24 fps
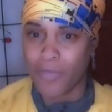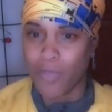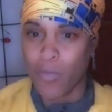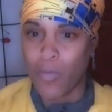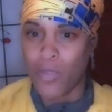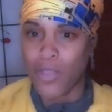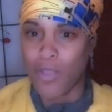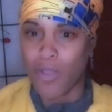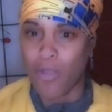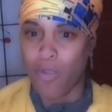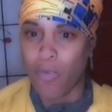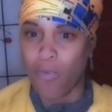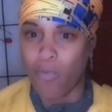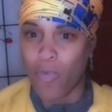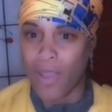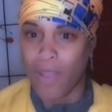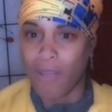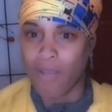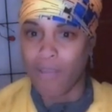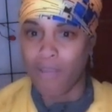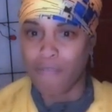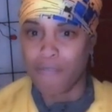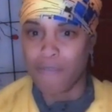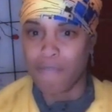We are
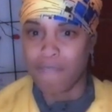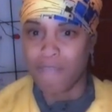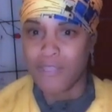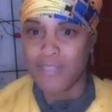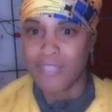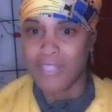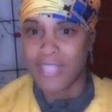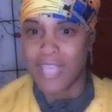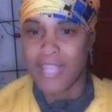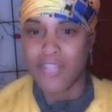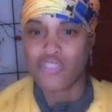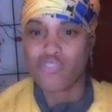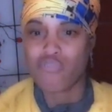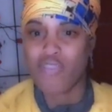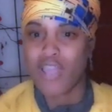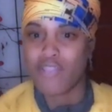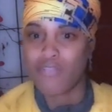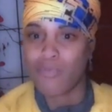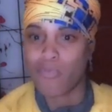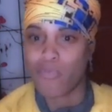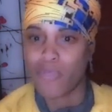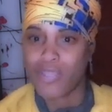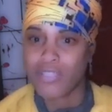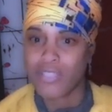aware of the feeling that it
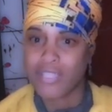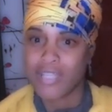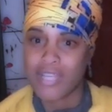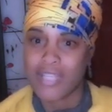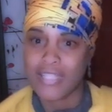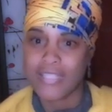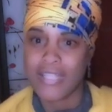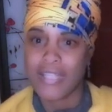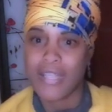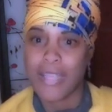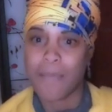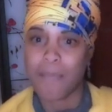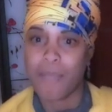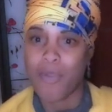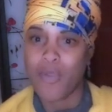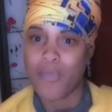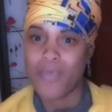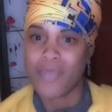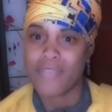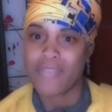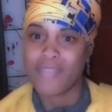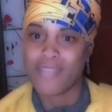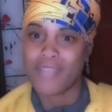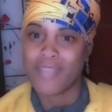tried to bring to us in that
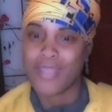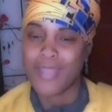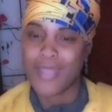moment,